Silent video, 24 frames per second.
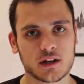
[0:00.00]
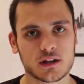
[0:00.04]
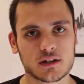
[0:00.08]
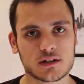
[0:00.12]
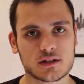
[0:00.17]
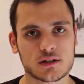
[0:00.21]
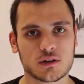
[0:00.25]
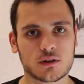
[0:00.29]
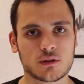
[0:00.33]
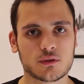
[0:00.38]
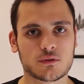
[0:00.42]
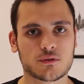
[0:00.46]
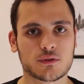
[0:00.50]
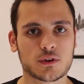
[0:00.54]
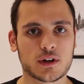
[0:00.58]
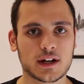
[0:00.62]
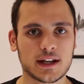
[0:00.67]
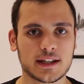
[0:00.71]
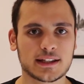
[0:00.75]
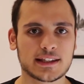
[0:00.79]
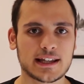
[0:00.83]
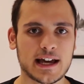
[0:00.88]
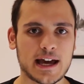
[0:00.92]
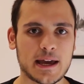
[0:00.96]
So for
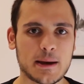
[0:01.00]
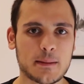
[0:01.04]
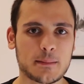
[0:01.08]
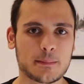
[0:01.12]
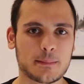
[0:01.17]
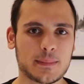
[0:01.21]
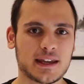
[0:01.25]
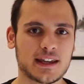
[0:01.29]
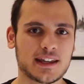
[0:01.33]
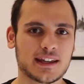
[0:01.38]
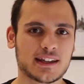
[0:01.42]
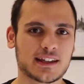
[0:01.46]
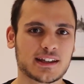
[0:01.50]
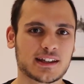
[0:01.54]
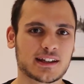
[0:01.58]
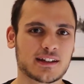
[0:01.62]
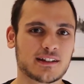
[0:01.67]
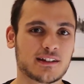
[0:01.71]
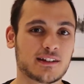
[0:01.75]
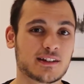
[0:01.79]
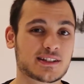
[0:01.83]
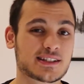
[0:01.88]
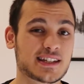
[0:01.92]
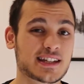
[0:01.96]
it, I am
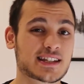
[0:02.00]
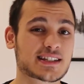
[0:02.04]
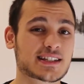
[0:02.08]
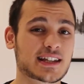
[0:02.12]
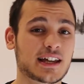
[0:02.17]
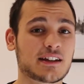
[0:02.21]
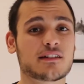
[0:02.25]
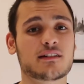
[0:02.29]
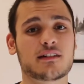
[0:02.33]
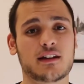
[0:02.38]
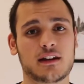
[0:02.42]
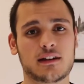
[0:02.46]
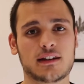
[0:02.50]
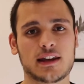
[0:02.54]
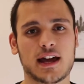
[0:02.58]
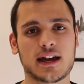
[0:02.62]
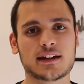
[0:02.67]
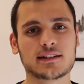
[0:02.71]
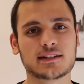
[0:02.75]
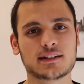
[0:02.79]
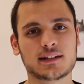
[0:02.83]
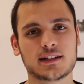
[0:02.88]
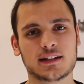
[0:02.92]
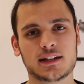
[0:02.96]
paying
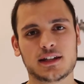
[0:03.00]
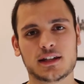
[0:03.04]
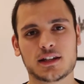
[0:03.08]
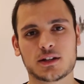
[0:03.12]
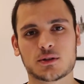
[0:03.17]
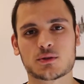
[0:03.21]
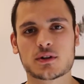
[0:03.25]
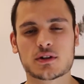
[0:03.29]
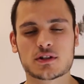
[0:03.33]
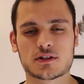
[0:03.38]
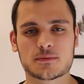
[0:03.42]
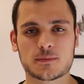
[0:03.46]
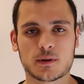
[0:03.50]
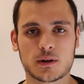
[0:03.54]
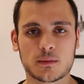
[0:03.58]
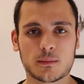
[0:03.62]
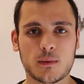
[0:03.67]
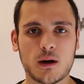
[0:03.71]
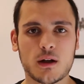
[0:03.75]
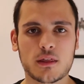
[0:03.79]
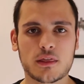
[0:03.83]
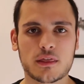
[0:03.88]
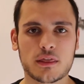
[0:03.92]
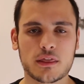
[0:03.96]
690 euros per
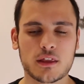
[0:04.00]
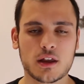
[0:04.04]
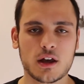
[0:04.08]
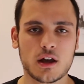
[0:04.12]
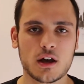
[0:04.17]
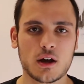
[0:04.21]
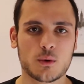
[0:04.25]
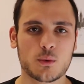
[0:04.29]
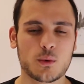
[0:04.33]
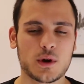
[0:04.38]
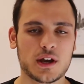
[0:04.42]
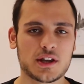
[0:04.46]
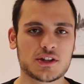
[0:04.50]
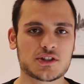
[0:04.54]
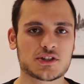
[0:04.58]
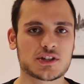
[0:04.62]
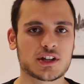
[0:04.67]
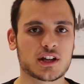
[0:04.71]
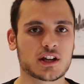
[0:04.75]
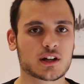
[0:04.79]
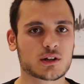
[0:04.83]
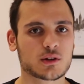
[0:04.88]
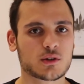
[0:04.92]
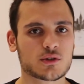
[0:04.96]
month, which
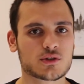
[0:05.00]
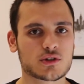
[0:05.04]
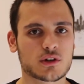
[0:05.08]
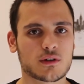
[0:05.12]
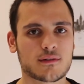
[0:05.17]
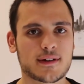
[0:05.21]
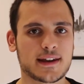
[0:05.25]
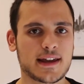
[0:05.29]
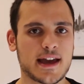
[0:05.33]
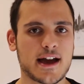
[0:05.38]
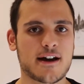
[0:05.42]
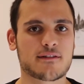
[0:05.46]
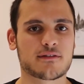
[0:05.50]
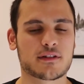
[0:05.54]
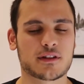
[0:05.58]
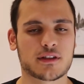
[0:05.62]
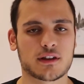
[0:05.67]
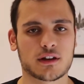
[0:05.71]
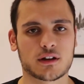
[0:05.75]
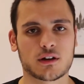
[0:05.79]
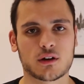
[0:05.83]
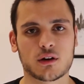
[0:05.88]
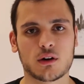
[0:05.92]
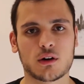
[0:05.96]
includes already
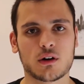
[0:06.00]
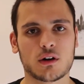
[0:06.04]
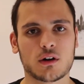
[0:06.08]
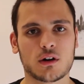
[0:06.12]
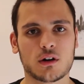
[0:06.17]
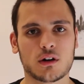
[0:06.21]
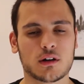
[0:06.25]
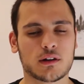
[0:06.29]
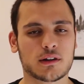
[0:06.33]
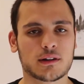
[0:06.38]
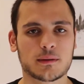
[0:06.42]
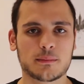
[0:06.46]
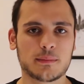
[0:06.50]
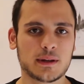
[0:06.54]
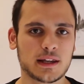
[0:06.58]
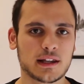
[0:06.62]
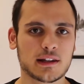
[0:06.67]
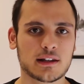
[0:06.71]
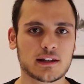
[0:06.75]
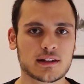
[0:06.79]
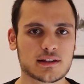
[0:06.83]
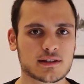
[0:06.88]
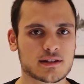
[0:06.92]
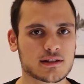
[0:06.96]
everything. All the
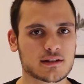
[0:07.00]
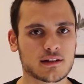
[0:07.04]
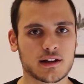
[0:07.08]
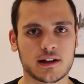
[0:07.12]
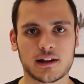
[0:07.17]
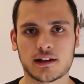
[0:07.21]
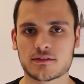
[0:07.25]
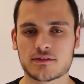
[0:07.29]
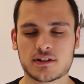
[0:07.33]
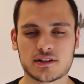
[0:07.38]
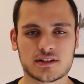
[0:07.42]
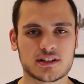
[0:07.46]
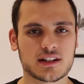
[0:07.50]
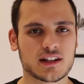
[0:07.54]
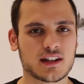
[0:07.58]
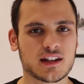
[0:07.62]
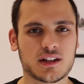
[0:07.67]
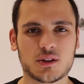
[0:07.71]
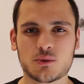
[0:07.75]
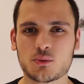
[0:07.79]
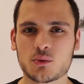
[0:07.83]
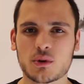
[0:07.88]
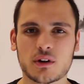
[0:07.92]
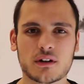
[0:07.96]
bills,
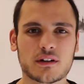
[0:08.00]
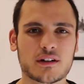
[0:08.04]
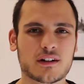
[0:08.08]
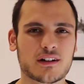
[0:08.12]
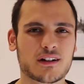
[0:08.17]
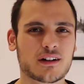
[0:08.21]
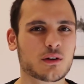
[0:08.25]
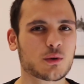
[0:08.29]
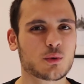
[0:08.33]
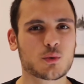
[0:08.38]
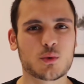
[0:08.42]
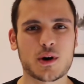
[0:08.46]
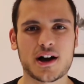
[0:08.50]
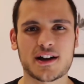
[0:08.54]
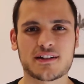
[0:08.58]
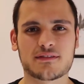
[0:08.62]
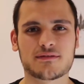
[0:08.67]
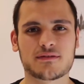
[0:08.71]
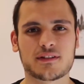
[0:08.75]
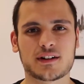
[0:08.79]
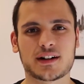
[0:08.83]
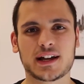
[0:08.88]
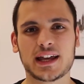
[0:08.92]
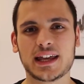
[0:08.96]
electricity, water,
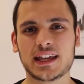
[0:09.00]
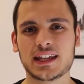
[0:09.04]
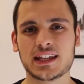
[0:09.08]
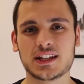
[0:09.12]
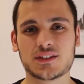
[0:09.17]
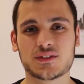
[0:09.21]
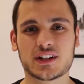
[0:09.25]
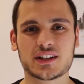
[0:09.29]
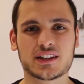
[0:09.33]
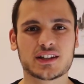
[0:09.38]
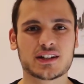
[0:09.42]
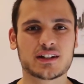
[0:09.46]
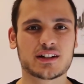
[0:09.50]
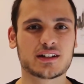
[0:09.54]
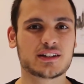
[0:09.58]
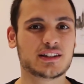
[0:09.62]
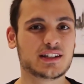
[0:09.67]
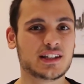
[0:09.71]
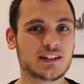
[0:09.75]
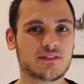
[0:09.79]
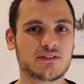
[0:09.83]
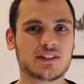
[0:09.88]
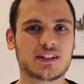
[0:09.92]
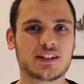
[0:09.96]
Wi-Fi, even the
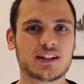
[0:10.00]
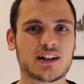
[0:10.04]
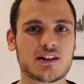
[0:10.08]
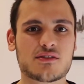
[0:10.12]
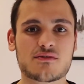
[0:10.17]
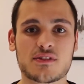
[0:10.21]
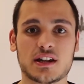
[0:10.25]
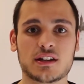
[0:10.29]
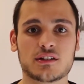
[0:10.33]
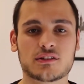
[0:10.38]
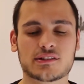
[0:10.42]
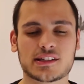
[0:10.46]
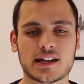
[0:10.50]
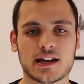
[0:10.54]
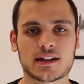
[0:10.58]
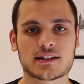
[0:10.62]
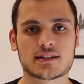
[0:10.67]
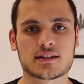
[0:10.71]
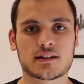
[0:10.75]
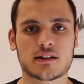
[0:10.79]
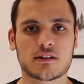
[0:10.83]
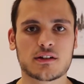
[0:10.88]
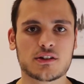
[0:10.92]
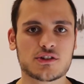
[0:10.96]
TV and radio
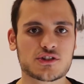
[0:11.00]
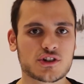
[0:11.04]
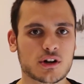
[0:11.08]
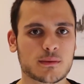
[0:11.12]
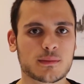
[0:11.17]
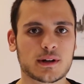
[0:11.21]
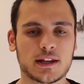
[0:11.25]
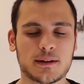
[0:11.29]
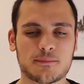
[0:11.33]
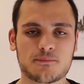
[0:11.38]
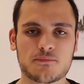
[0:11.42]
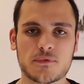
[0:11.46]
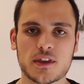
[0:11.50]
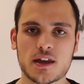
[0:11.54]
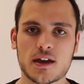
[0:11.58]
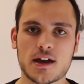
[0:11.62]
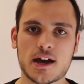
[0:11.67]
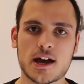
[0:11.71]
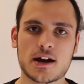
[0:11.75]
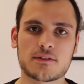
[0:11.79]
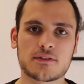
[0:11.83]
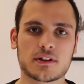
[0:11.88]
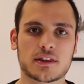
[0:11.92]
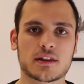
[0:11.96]
tax here in Germany.
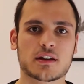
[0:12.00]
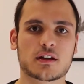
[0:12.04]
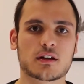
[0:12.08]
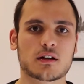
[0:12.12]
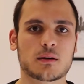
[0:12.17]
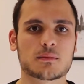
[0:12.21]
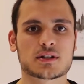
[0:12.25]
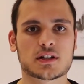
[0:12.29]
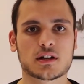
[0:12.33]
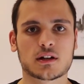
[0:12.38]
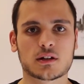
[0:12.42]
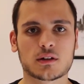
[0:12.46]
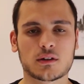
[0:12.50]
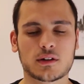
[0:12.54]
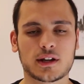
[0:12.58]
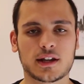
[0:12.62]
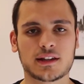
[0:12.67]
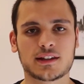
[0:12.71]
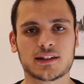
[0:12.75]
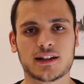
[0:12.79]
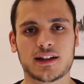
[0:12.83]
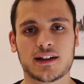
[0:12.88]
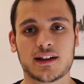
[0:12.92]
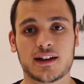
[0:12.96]
Everything comes
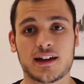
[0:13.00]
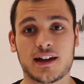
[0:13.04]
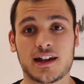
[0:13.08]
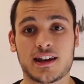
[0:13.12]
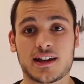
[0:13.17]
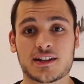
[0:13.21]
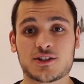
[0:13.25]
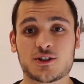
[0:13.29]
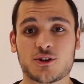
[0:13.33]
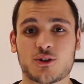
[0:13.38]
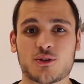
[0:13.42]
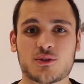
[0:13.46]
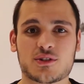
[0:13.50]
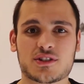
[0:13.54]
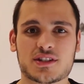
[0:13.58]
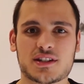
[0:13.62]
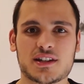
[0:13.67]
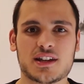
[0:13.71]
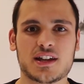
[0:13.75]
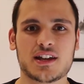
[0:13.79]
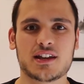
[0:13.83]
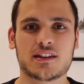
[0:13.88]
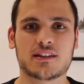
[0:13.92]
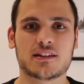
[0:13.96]
included. And as you could
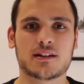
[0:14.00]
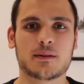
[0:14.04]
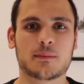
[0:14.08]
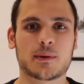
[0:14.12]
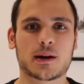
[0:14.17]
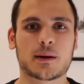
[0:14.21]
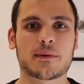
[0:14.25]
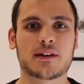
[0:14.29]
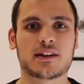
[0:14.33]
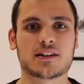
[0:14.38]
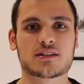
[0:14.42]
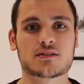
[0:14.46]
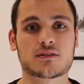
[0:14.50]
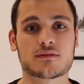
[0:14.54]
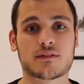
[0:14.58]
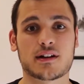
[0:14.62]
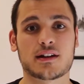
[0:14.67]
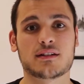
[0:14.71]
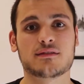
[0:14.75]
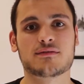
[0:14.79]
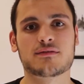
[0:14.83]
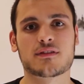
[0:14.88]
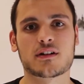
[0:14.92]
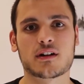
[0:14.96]
see, the apartment is
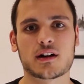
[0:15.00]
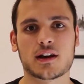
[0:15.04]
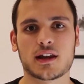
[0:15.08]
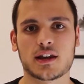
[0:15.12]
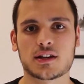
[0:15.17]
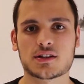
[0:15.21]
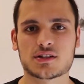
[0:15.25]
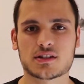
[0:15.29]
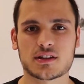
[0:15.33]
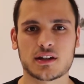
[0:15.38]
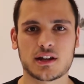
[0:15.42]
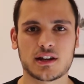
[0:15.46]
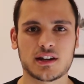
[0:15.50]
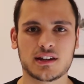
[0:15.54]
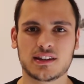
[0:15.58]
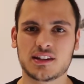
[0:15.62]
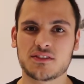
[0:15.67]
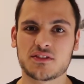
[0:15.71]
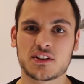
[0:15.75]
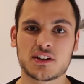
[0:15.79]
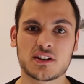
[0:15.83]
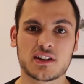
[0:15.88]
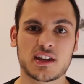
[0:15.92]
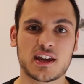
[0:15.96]
already furnished and it
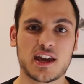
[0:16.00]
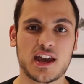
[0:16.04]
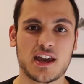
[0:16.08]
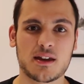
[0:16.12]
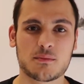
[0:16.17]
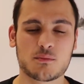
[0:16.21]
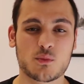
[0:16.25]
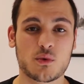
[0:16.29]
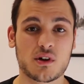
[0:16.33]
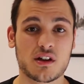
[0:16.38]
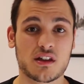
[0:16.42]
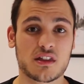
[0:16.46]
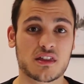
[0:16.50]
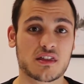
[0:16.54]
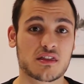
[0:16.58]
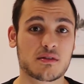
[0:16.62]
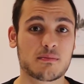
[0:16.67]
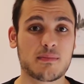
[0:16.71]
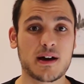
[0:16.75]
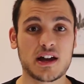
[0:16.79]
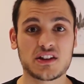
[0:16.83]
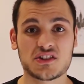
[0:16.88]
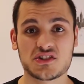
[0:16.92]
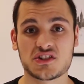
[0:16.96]
even came
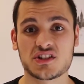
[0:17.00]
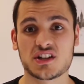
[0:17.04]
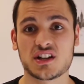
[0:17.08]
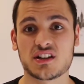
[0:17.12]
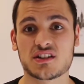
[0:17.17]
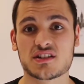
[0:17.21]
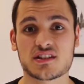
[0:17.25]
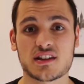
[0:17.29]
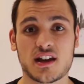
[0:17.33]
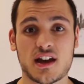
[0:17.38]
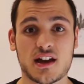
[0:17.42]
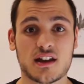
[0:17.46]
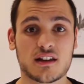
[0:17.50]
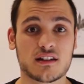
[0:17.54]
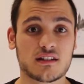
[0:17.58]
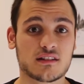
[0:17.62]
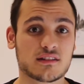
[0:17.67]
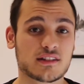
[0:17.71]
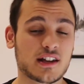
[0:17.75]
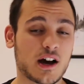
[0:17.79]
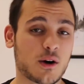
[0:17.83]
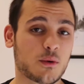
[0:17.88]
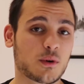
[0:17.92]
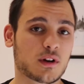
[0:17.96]
with bed sheets
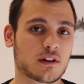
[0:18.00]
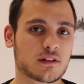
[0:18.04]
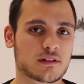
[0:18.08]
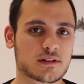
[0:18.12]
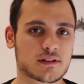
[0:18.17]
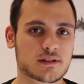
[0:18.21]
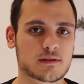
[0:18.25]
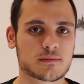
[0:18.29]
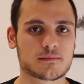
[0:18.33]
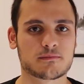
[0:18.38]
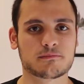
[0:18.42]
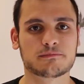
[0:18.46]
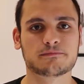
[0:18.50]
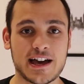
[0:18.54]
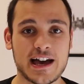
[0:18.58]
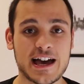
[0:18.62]
and towels.